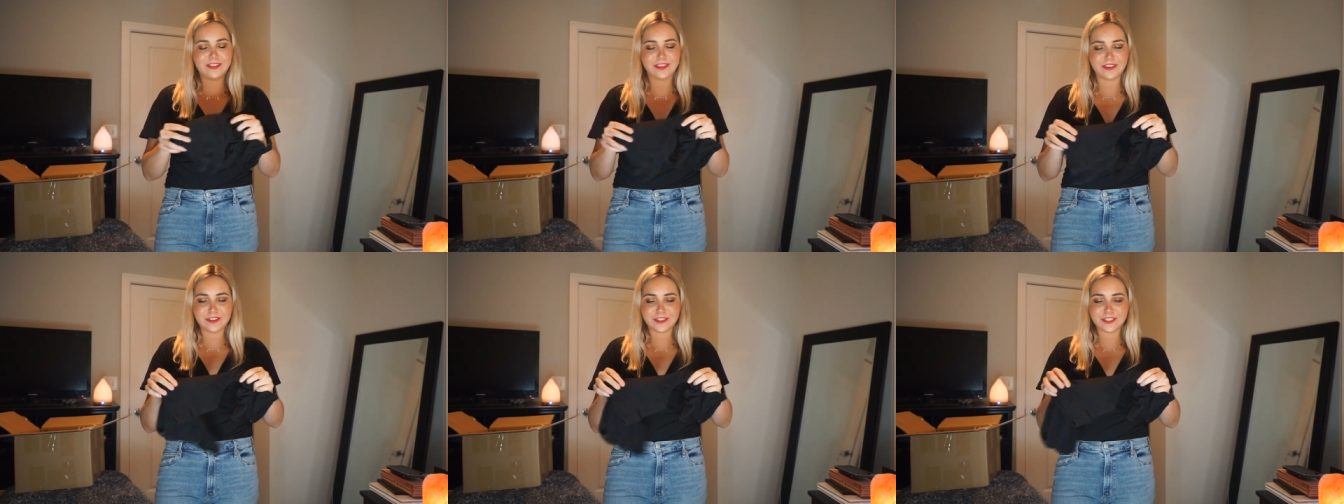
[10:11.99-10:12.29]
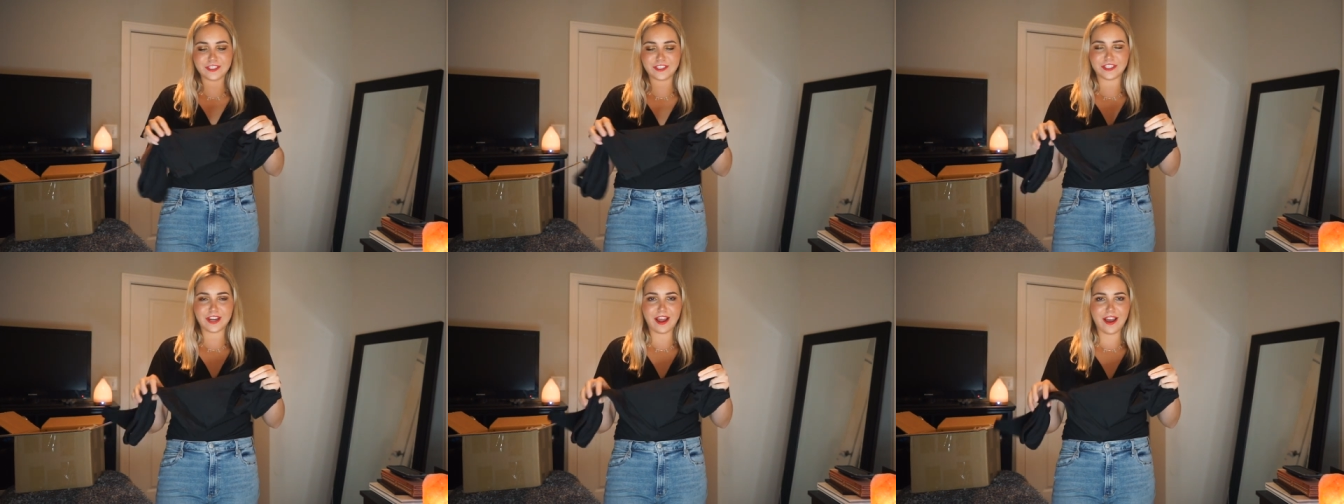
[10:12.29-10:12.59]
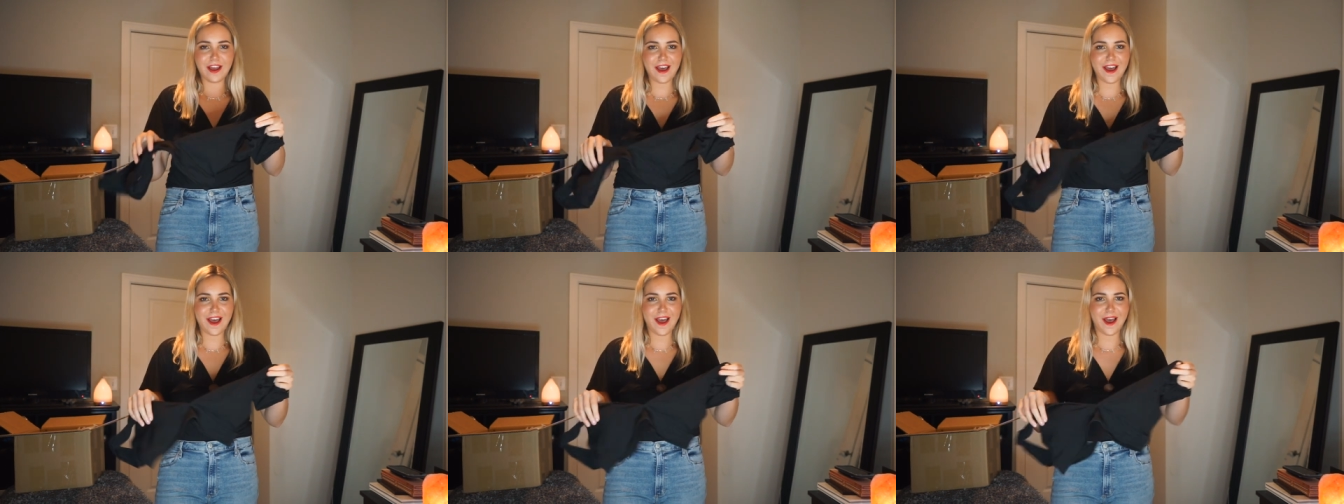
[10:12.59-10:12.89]
good
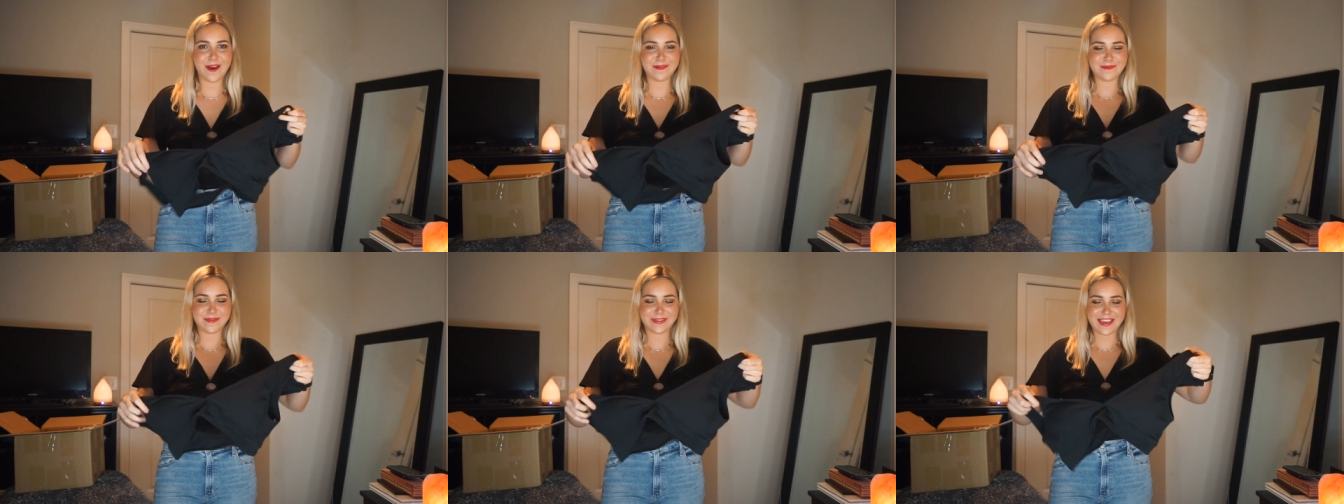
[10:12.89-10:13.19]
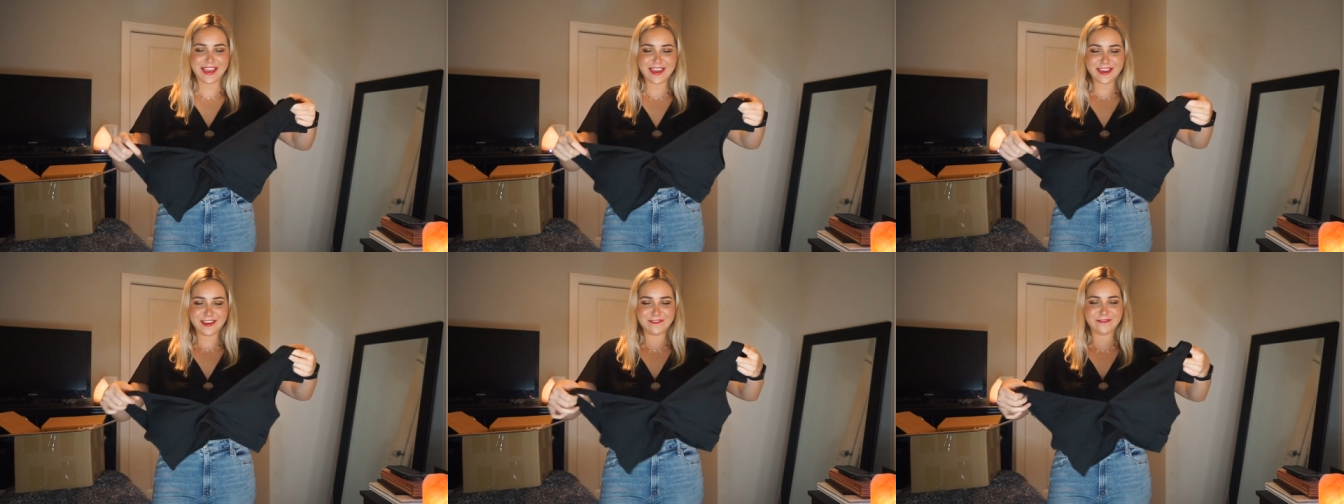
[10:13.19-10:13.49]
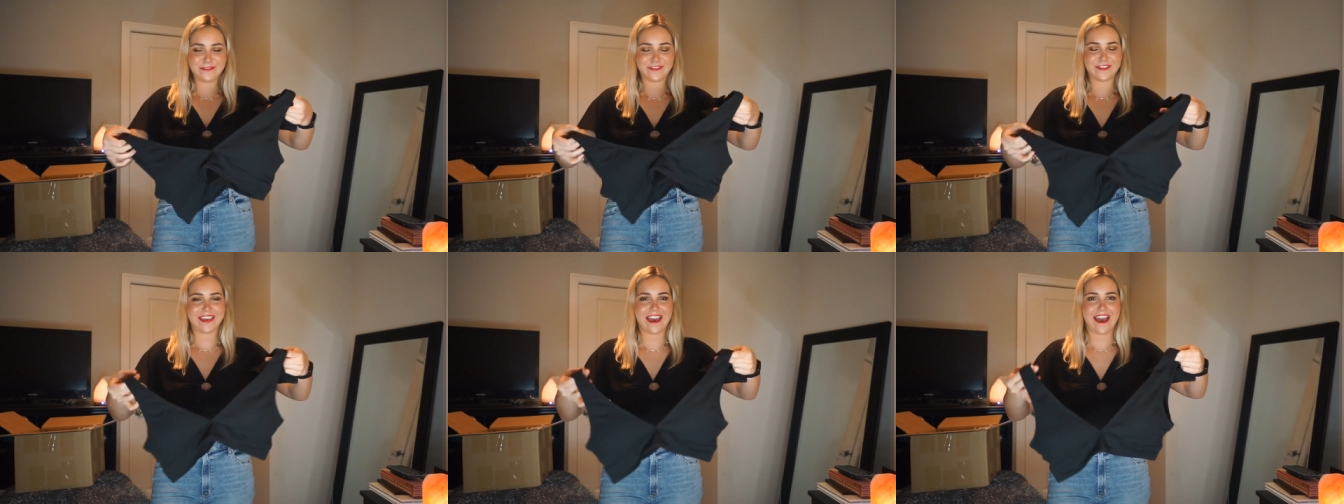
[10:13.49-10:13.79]
job, thank you for